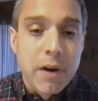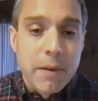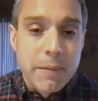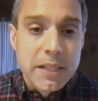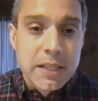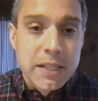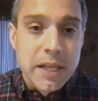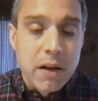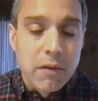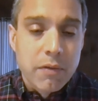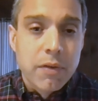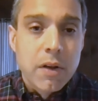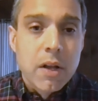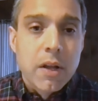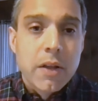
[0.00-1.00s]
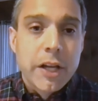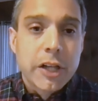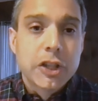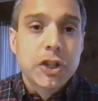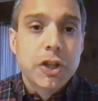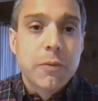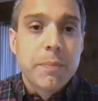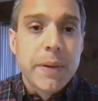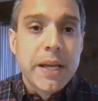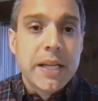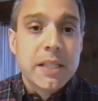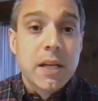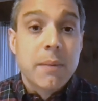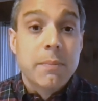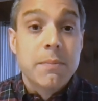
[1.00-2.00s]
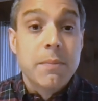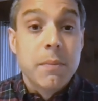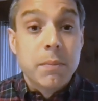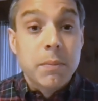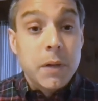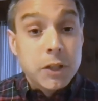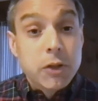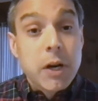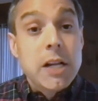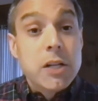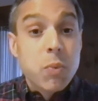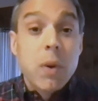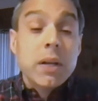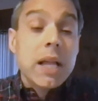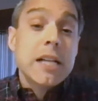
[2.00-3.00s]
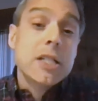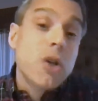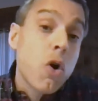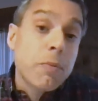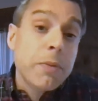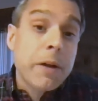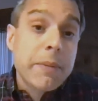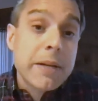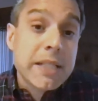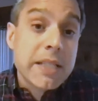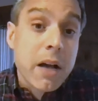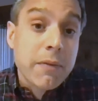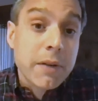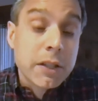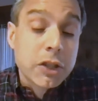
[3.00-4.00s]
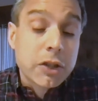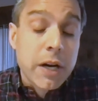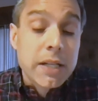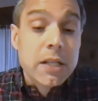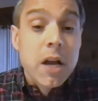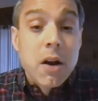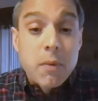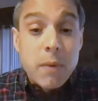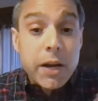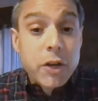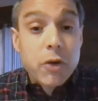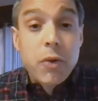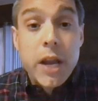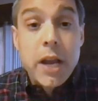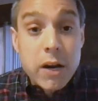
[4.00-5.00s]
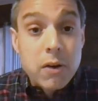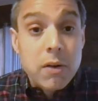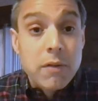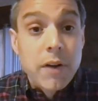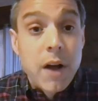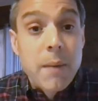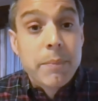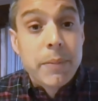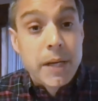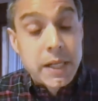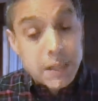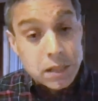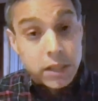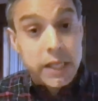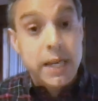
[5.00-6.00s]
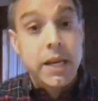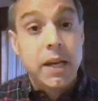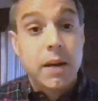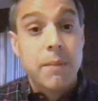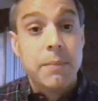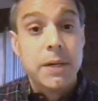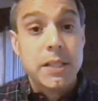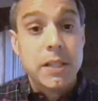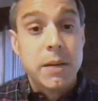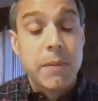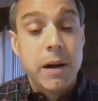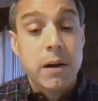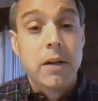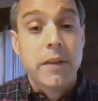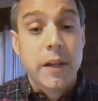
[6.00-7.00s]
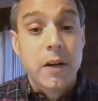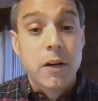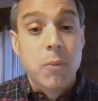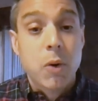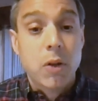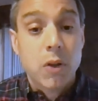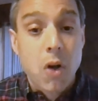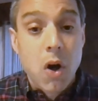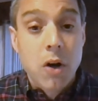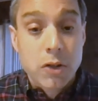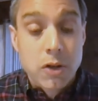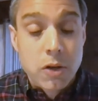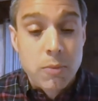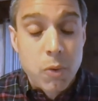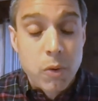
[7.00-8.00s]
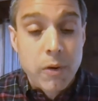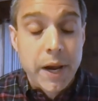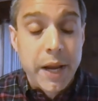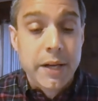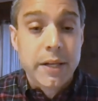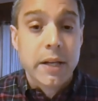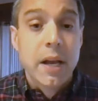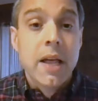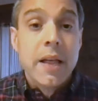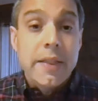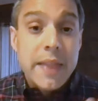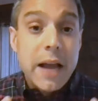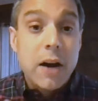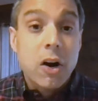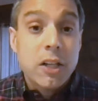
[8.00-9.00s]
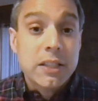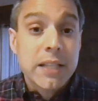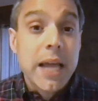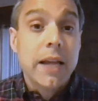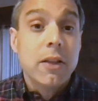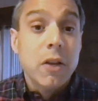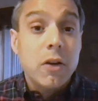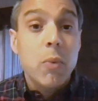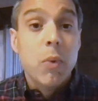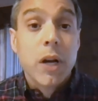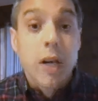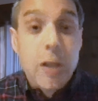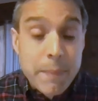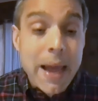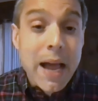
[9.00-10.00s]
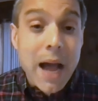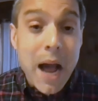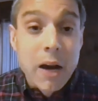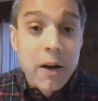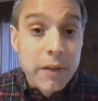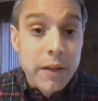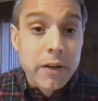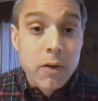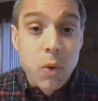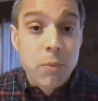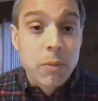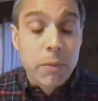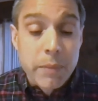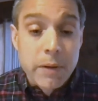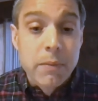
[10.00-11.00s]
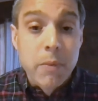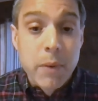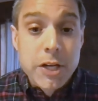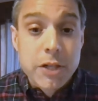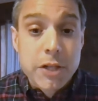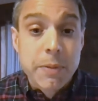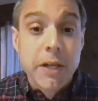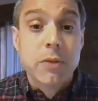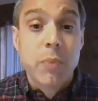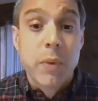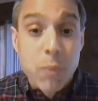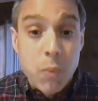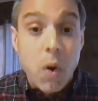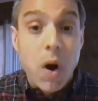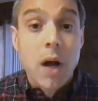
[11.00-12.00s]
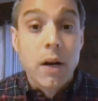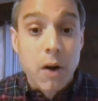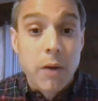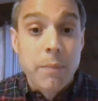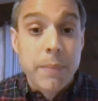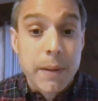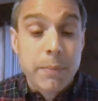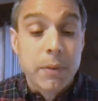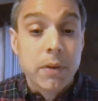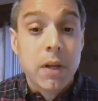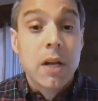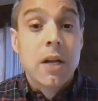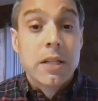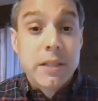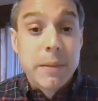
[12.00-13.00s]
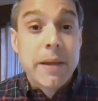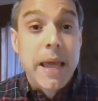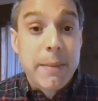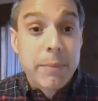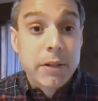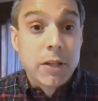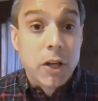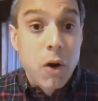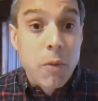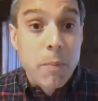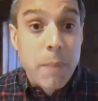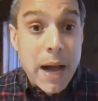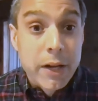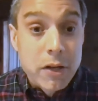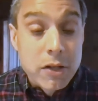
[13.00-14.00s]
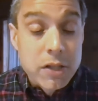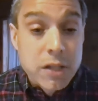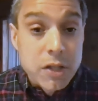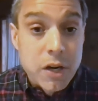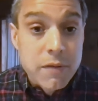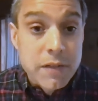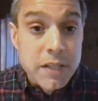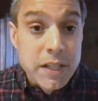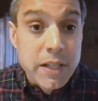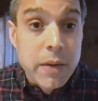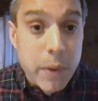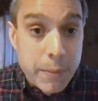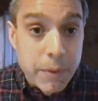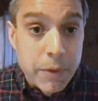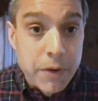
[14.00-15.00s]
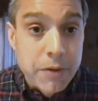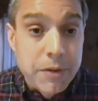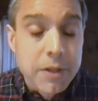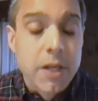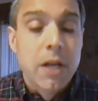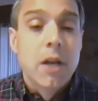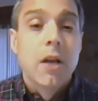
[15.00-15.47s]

from itself, there should be some constraints. One likes to hope there'd be self-constraints, right? You hear of leading companies in America that are more long-term oriented, that are saying, look, we're going to pay higher than normal minimum wages because we want our people to be able to go buy goods and services that we produce,